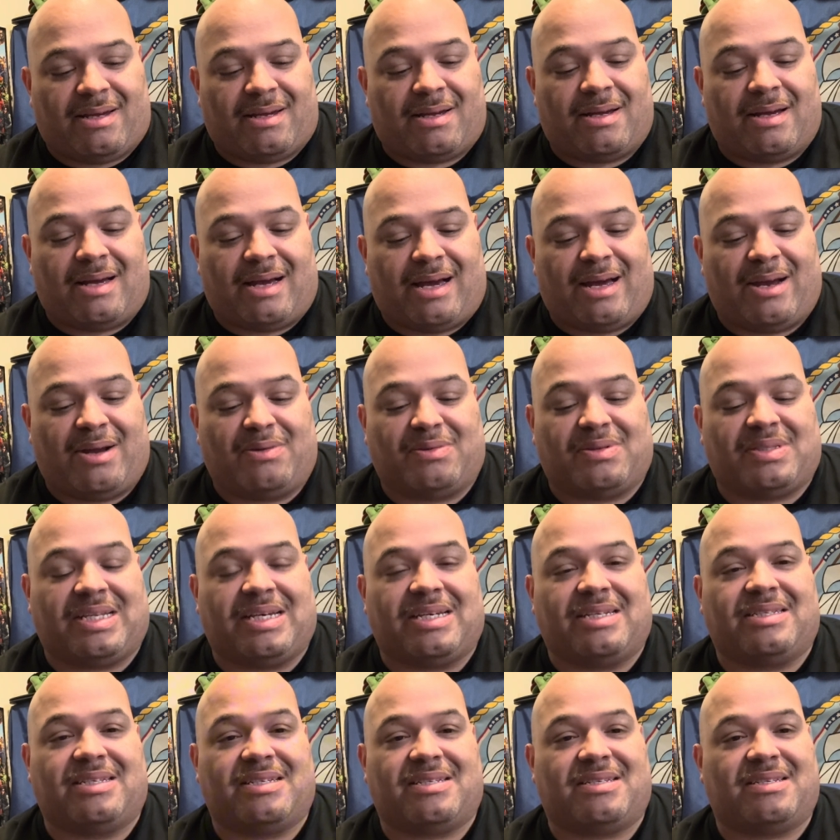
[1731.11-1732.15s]
I don't
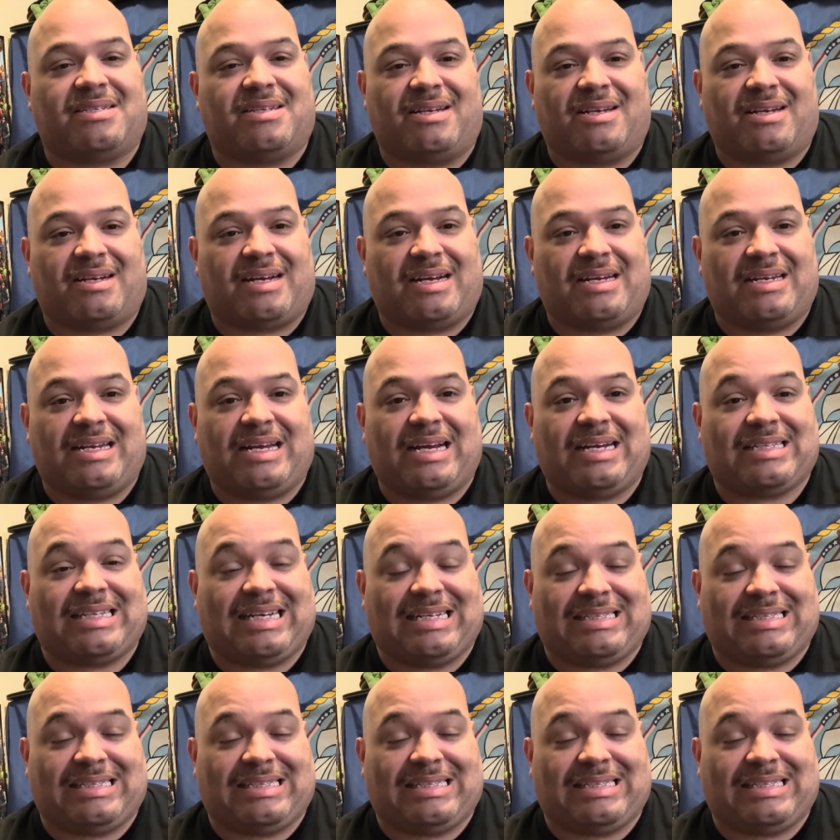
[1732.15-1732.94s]
think this is gonna connect.